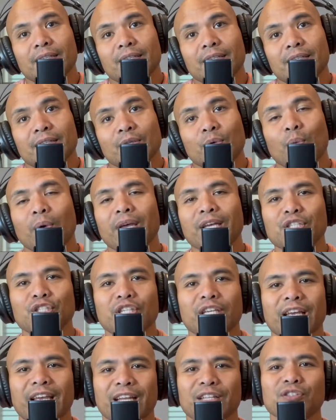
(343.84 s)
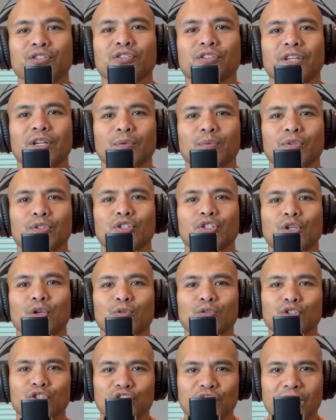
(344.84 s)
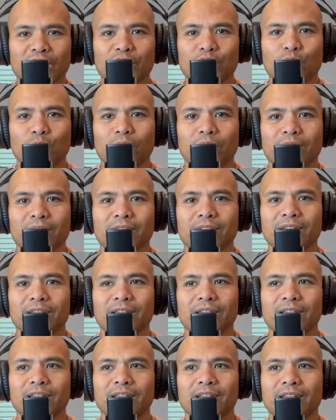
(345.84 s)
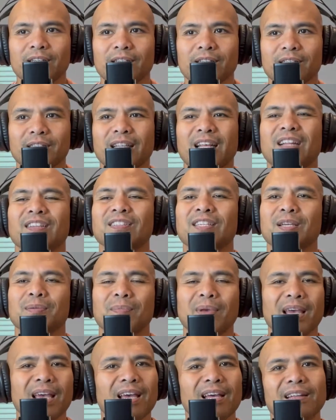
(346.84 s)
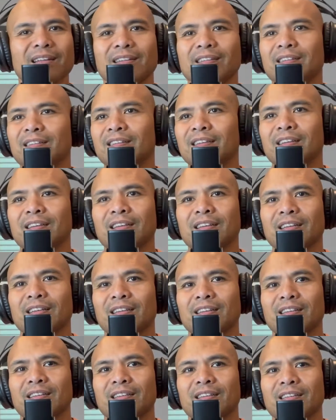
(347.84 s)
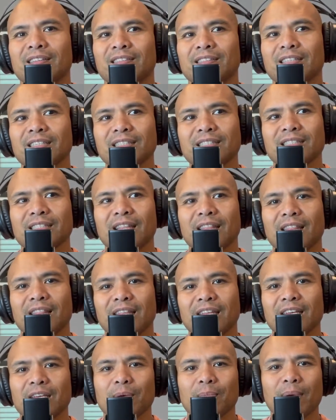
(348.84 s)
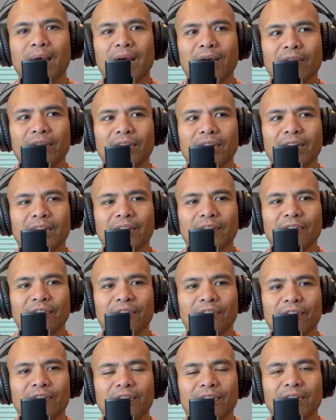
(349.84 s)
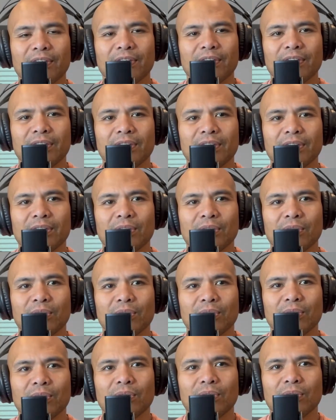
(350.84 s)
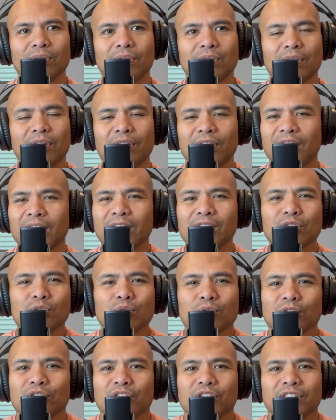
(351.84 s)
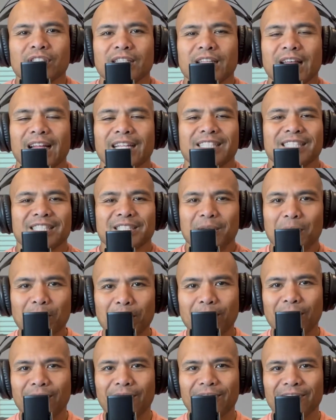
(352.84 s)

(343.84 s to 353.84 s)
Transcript: The way she answered it was so genuine that I was like, man, just think about it if things were just that simple.